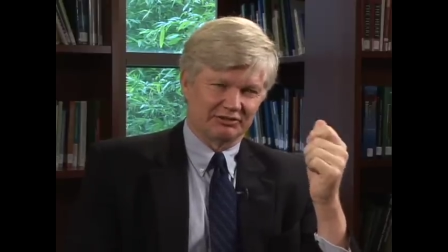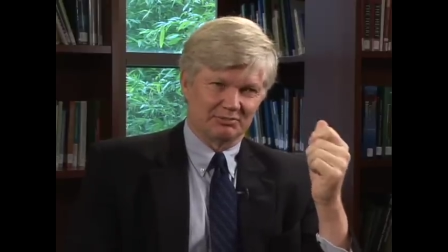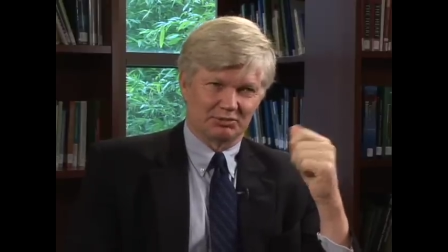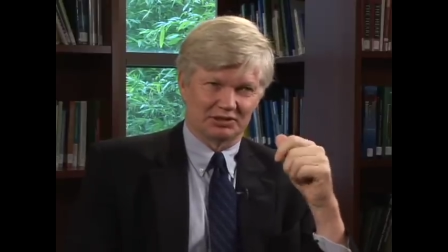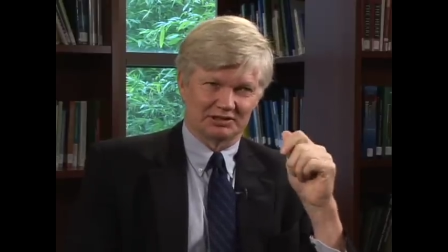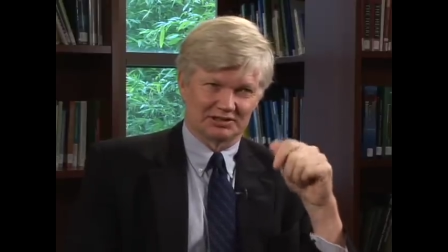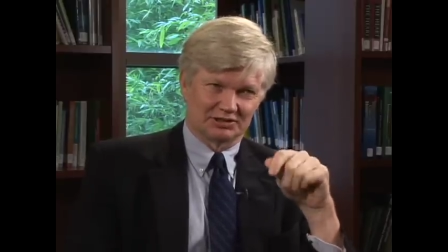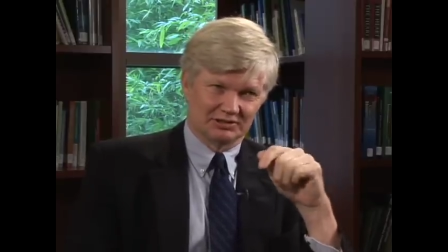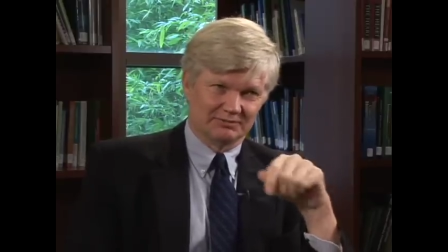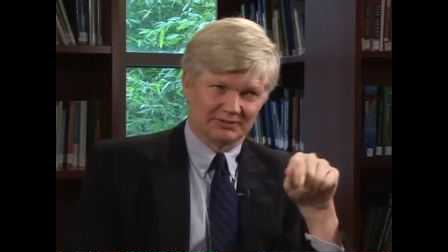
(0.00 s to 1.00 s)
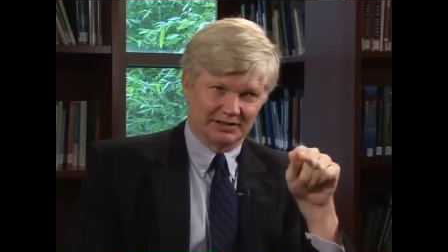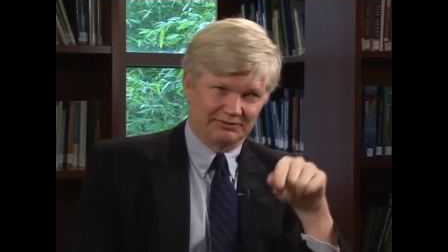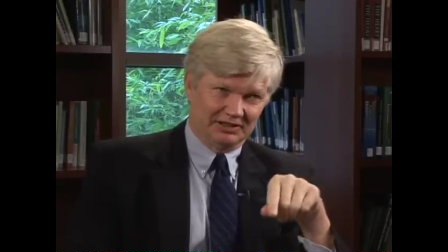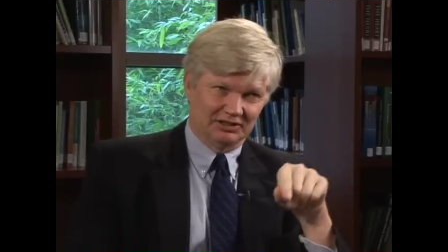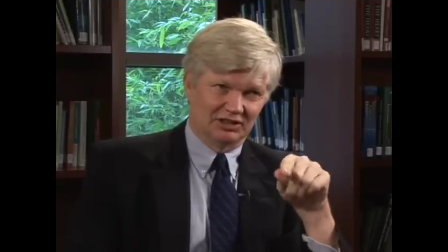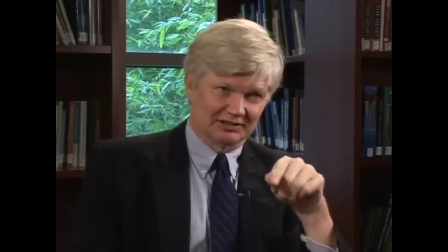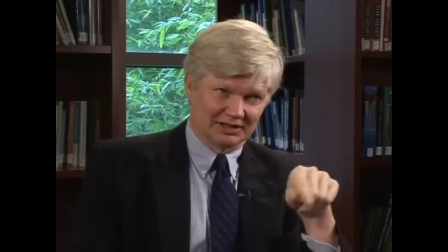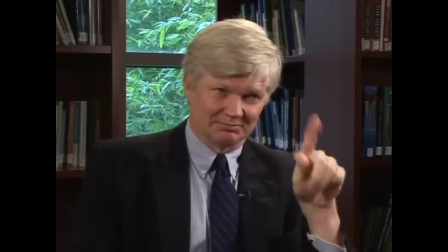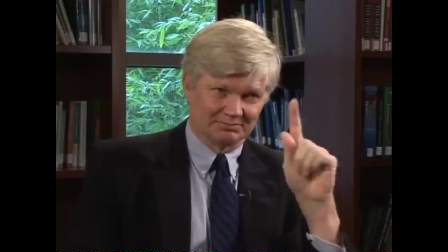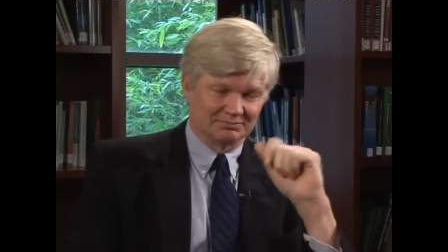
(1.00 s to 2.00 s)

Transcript: Would you put this tube five feet long up,